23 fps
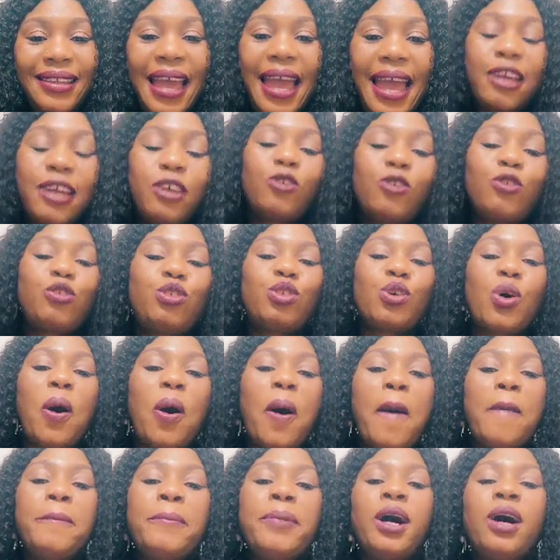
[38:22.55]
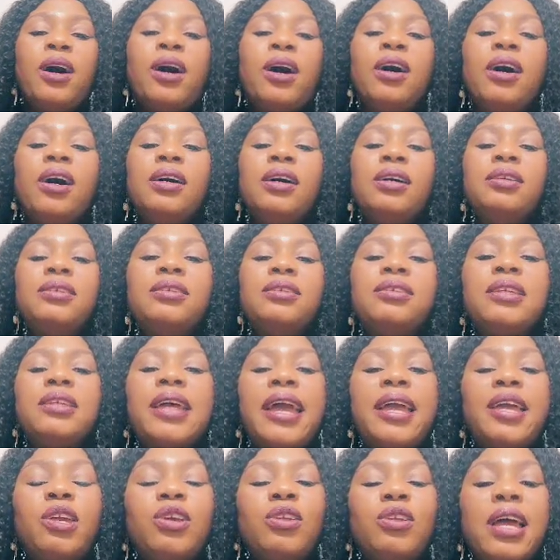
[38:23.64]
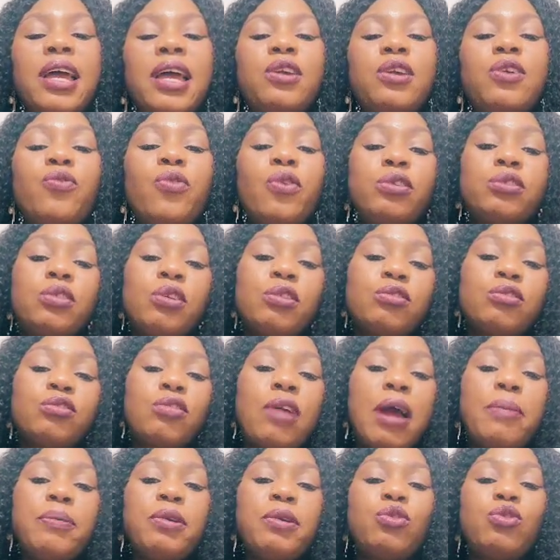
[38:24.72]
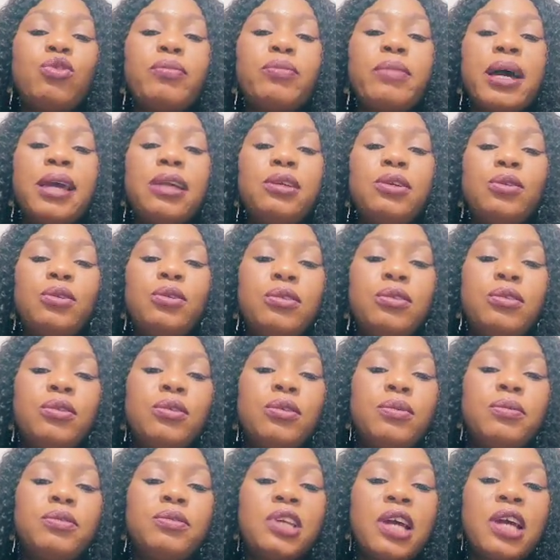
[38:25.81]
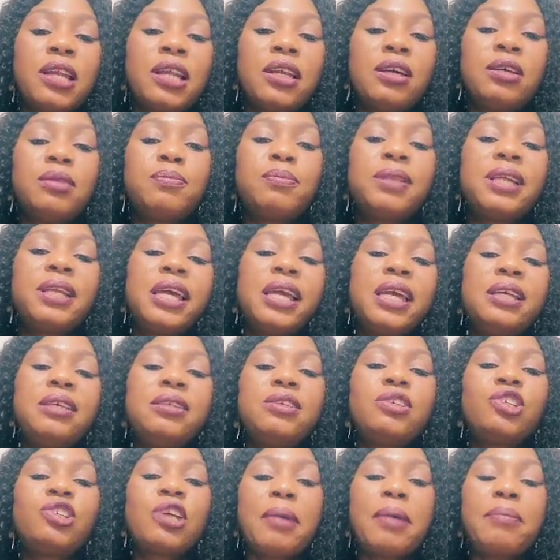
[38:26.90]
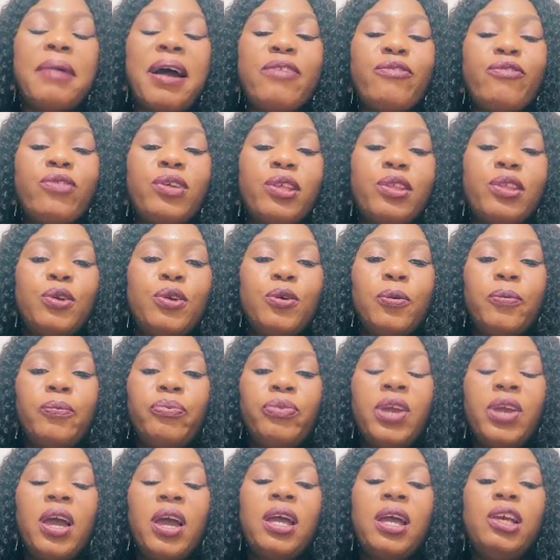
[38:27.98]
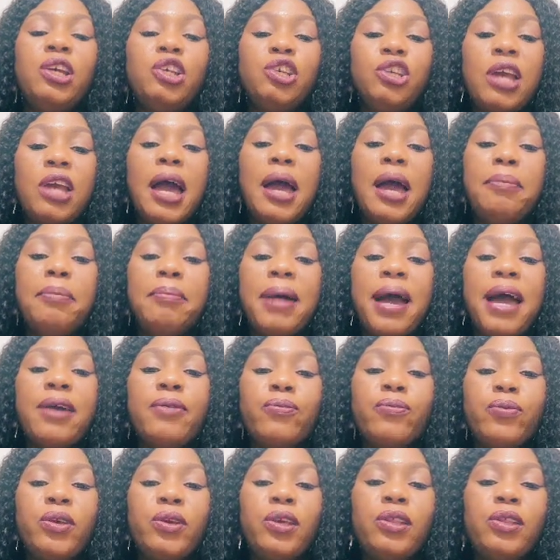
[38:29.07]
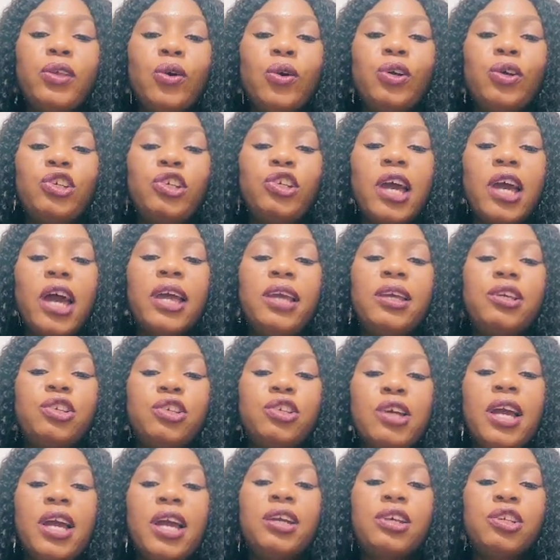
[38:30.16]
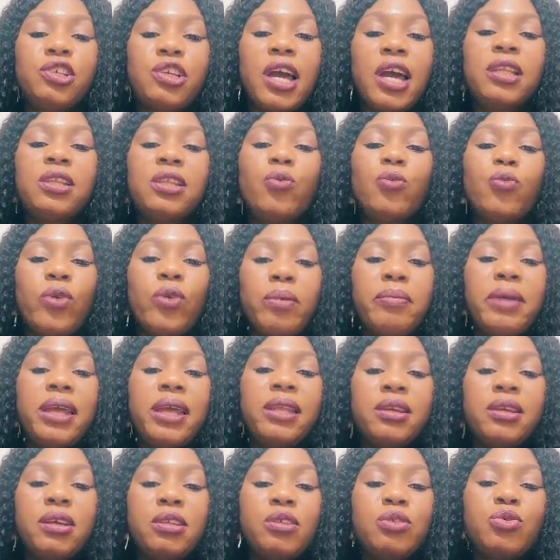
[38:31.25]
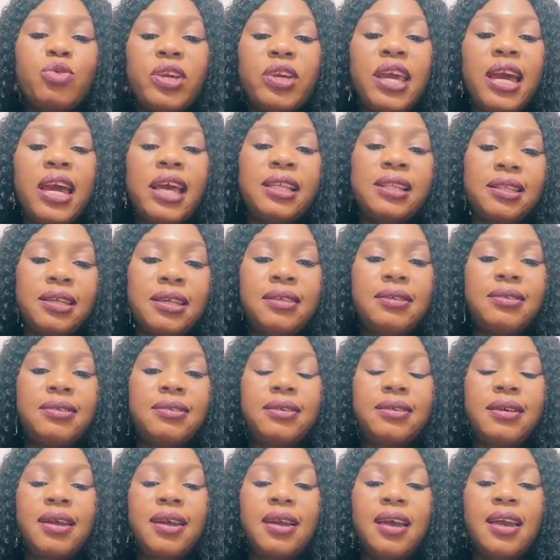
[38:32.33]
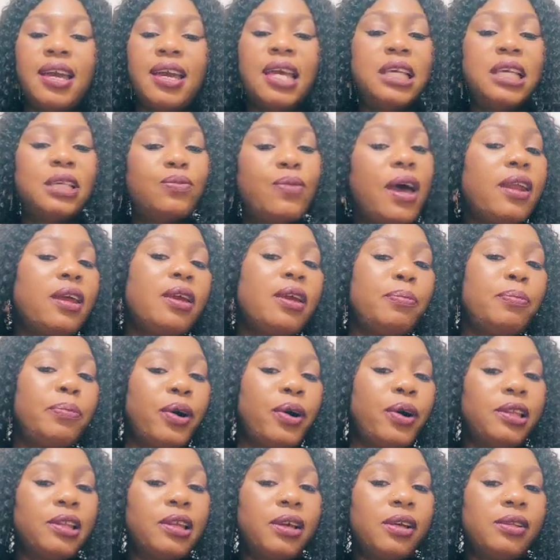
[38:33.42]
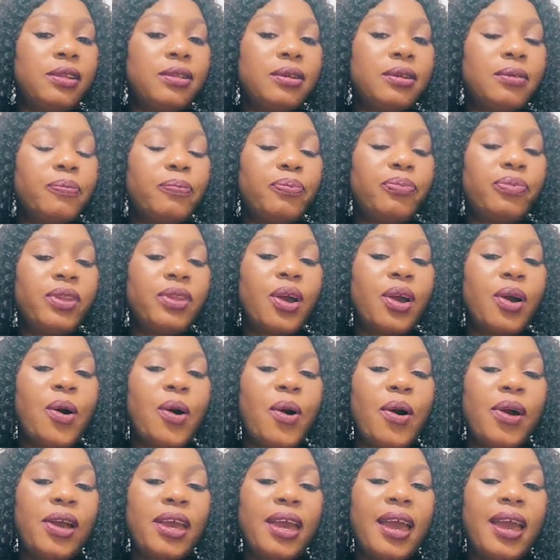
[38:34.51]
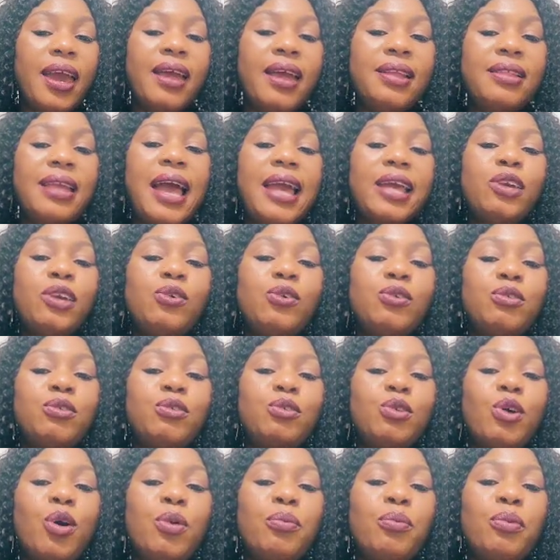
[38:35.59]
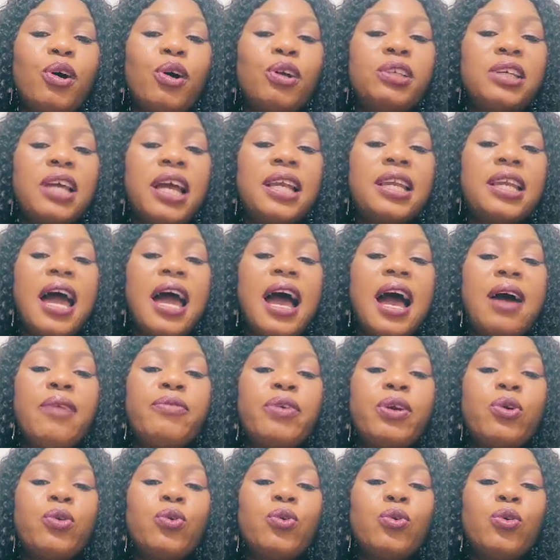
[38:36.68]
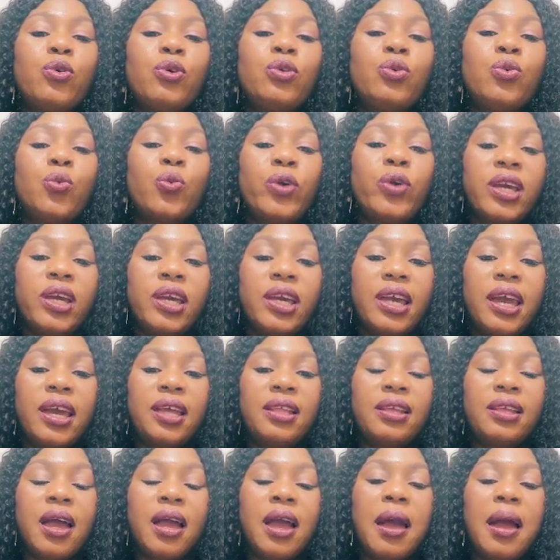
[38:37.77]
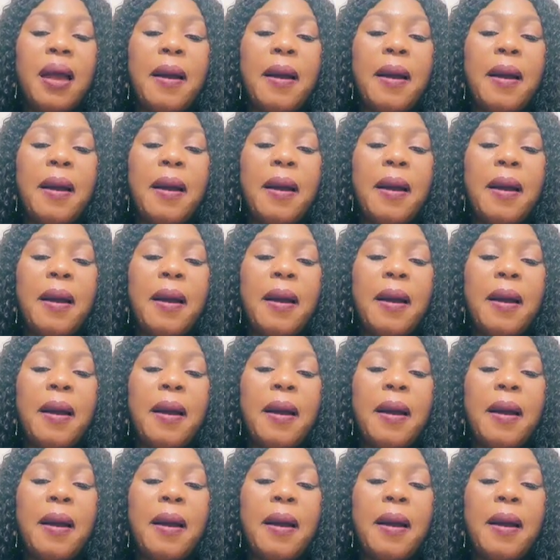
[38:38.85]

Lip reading: Thank you so much. Thank you for subscribing to my YouTube channel. Please share my video. Share my video. Share it. The women need to hear this. It's very important. Okay, thank you so much, and have a good weekend.